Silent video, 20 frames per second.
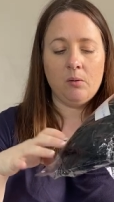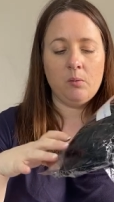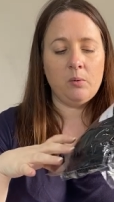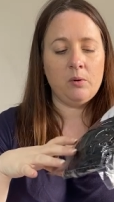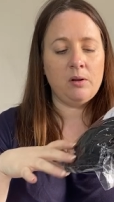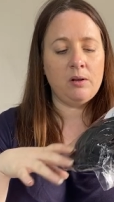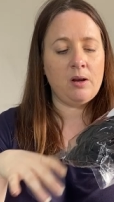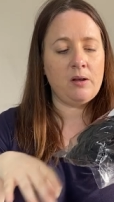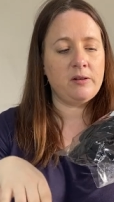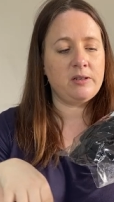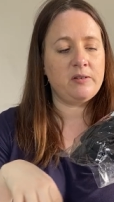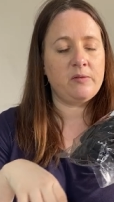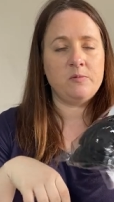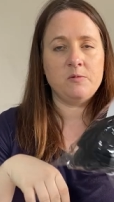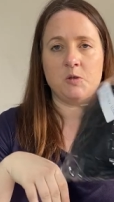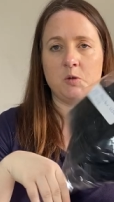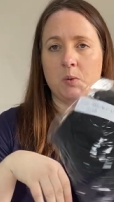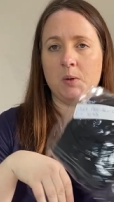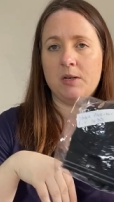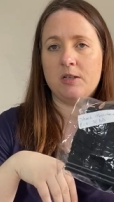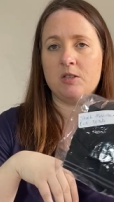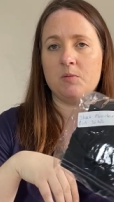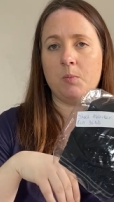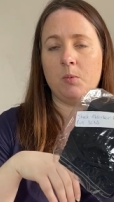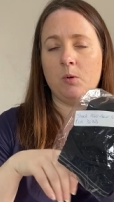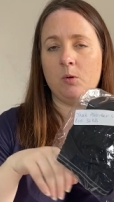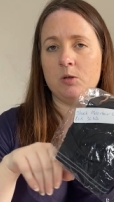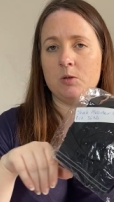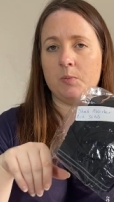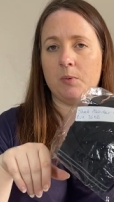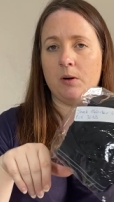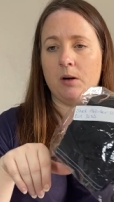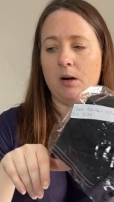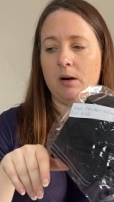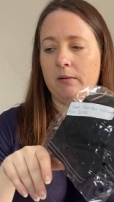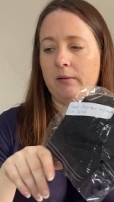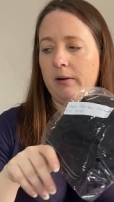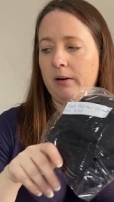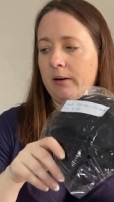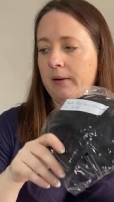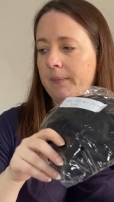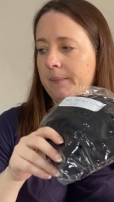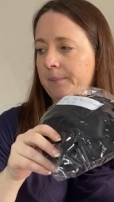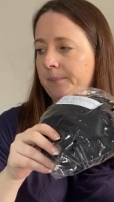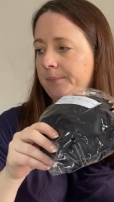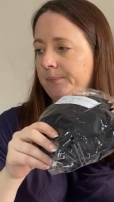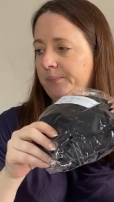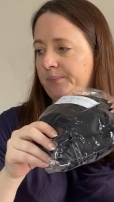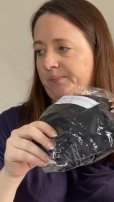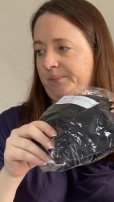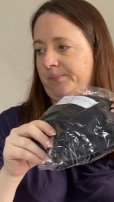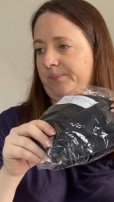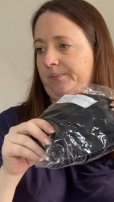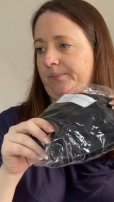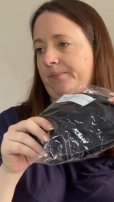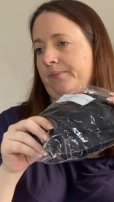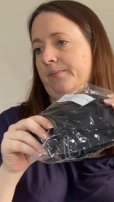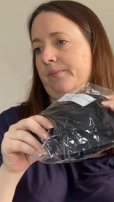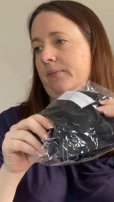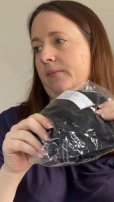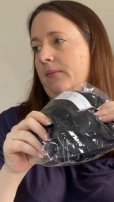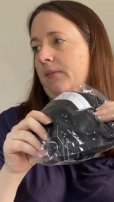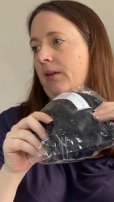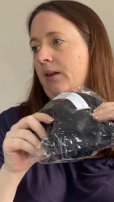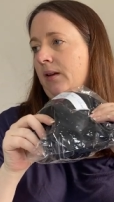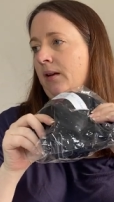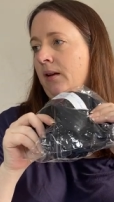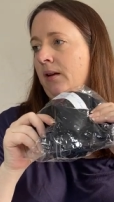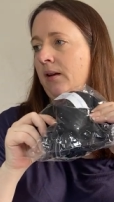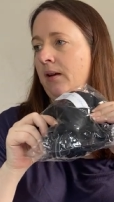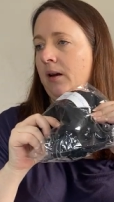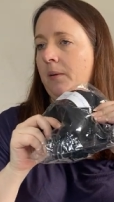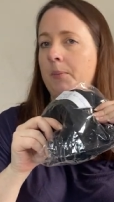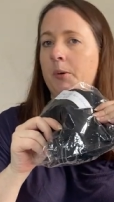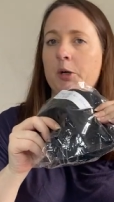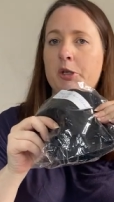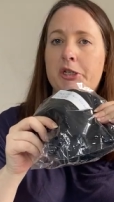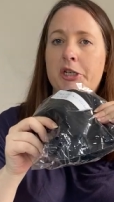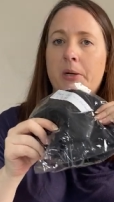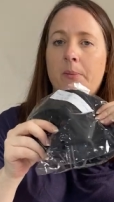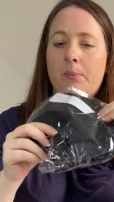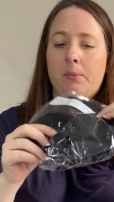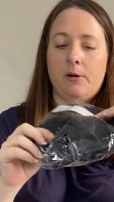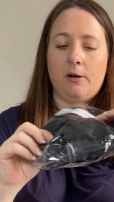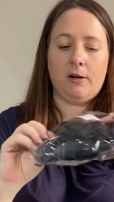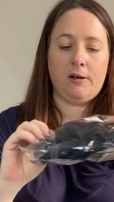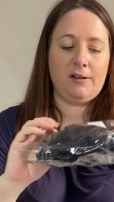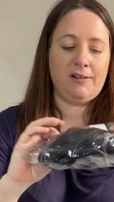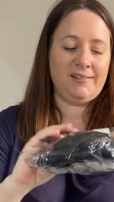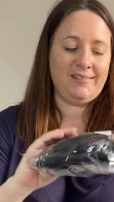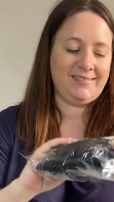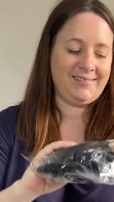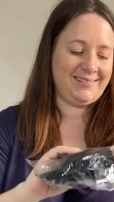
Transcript: wouldn't know the difference between a sports bra and a and a push-up bra